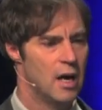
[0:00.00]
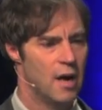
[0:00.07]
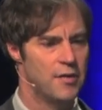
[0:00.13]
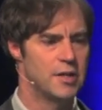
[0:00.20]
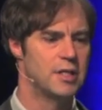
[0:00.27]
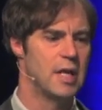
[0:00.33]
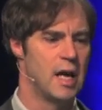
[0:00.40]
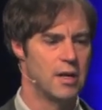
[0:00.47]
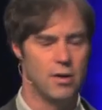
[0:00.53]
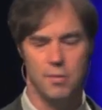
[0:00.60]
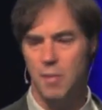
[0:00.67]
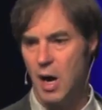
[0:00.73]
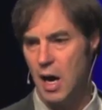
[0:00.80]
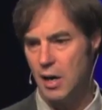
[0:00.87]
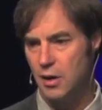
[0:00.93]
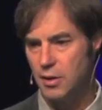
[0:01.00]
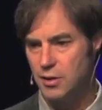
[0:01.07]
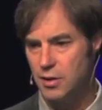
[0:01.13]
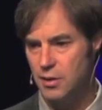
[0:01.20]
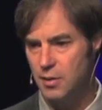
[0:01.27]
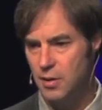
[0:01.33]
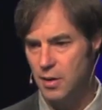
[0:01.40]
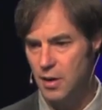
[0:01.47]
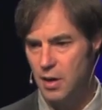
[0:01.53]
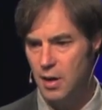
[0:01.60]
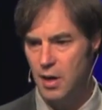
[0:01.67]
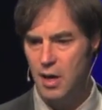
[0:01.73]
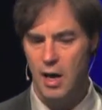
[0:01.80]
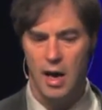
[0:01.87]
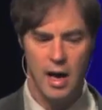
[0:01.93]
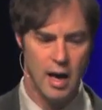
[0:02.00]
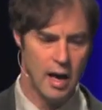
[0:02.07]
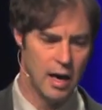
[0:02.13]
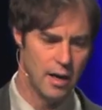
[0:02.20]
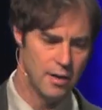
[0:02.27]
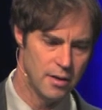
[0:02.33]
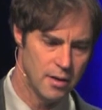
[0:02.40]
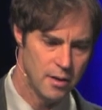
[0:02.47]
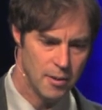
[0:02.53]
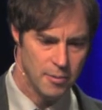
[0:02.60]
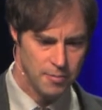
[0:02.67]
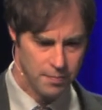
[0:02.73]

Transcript: of the standard models. And,